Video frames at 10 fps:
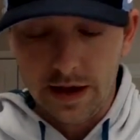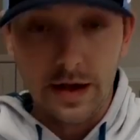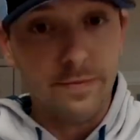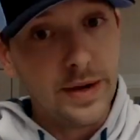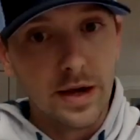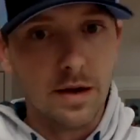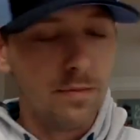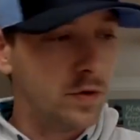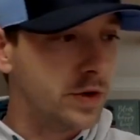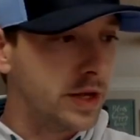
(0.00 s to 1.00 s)
Uh, being that
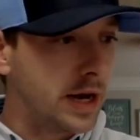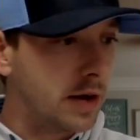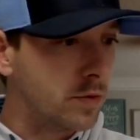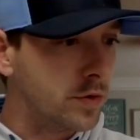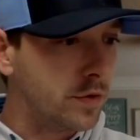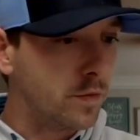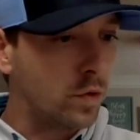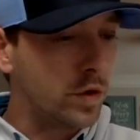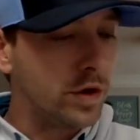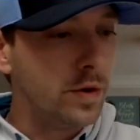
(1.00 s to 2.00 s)
most of the night will do
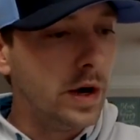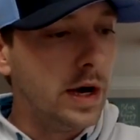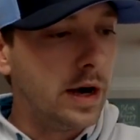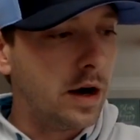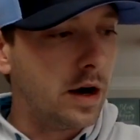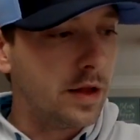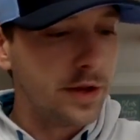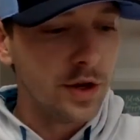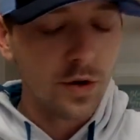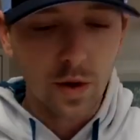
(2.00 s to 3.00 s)
for you. Uh, the
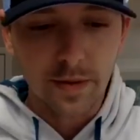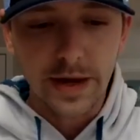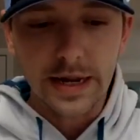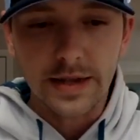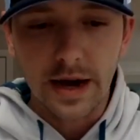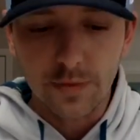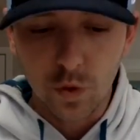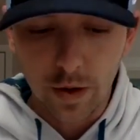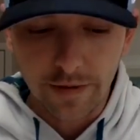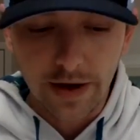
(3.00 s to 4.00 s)
new updated top
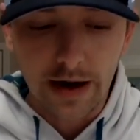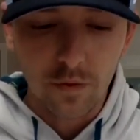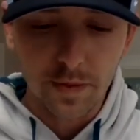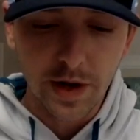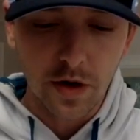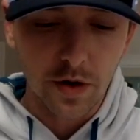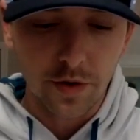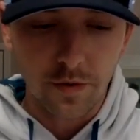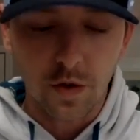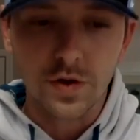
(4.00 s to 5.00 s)
25 will be going
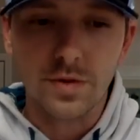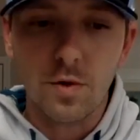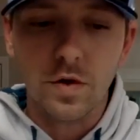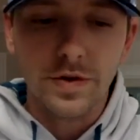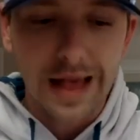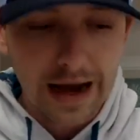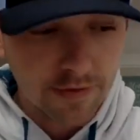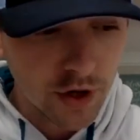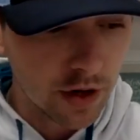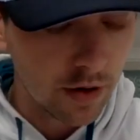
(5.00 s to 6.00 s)
over on tomorrow's
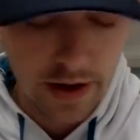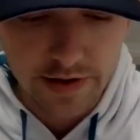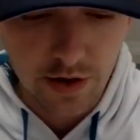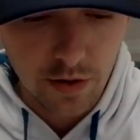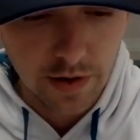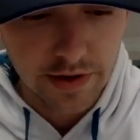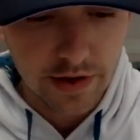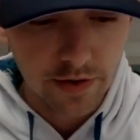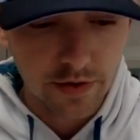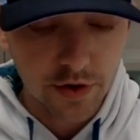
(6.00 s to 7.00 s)
live show, as it always
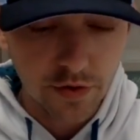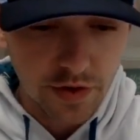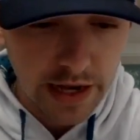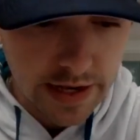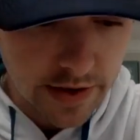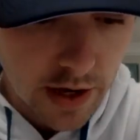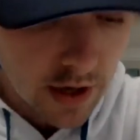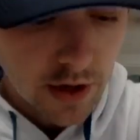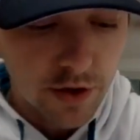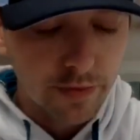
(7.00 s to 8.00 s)
is on Tuesdays.
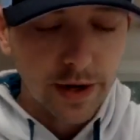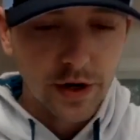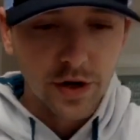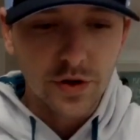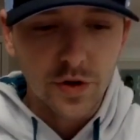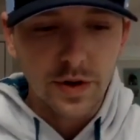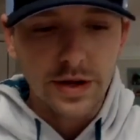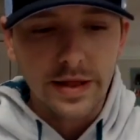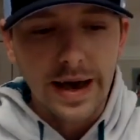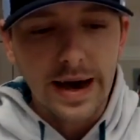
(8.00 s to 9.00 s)
So make sure you tune
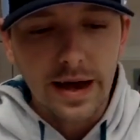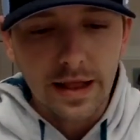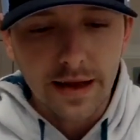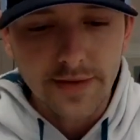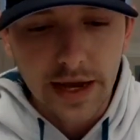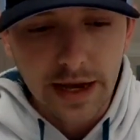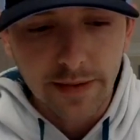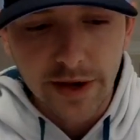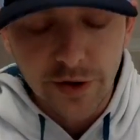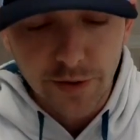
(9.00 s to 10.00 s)
into that 11 a.m.
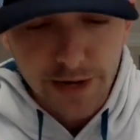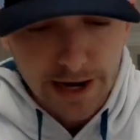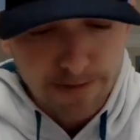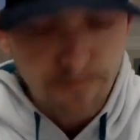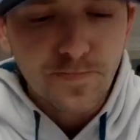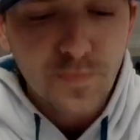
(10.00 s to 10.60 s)
Eastern Time.